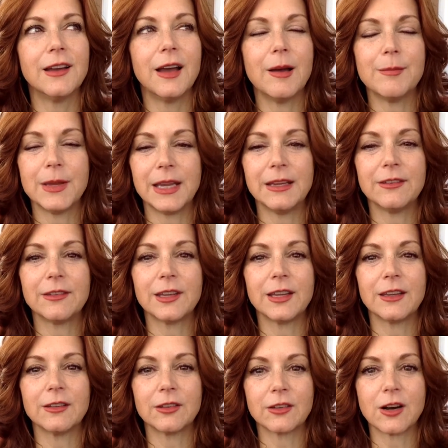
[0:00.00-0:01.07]
amazing
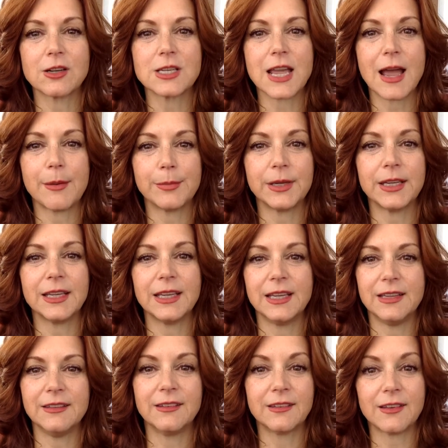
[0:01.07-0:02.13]
starts happening
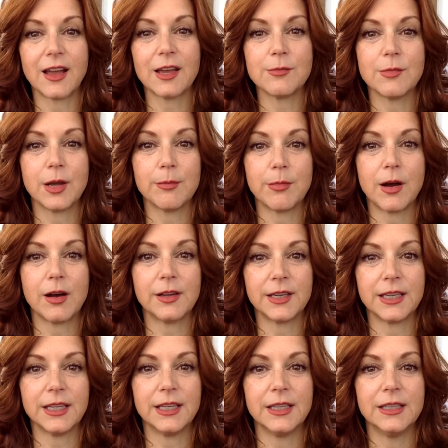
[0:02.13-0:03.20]
inside my
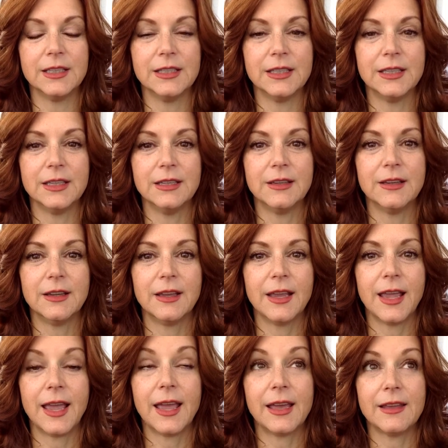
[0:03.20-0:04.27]
body.
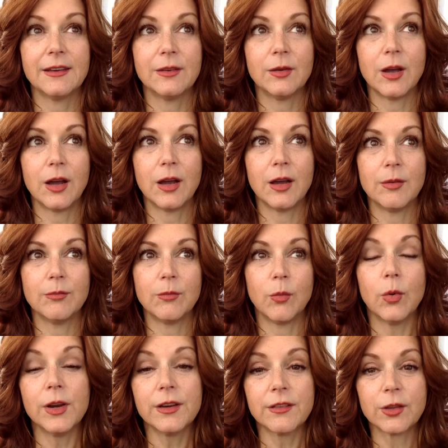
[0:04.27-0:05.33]
And
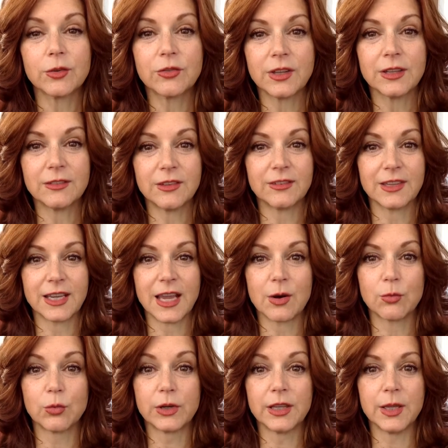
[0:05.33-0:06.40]
one of those things is I get
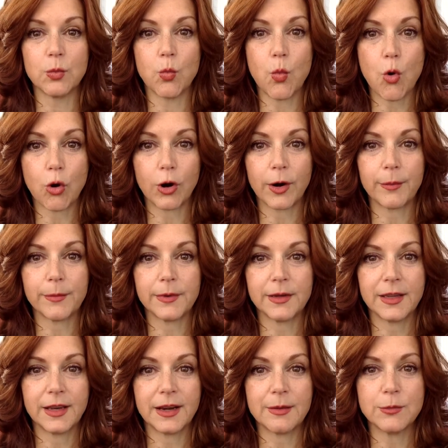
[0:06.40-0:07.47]
really warm,
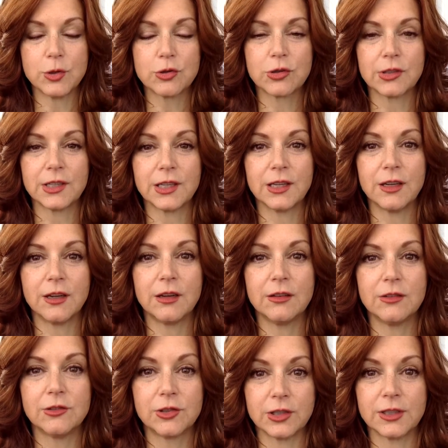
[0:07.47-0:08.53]
and I'm usually
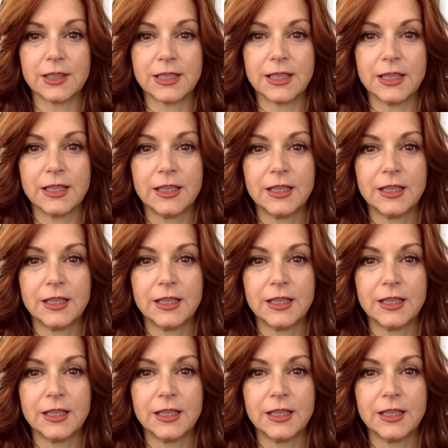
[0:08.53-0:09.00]
chilly.